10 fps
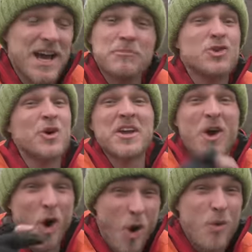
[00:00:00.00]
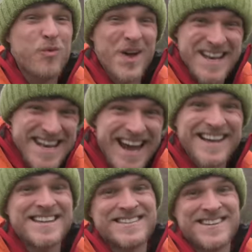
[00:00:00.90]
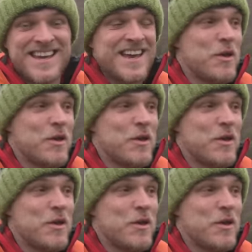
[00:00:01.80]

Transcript: I'm talking overnight,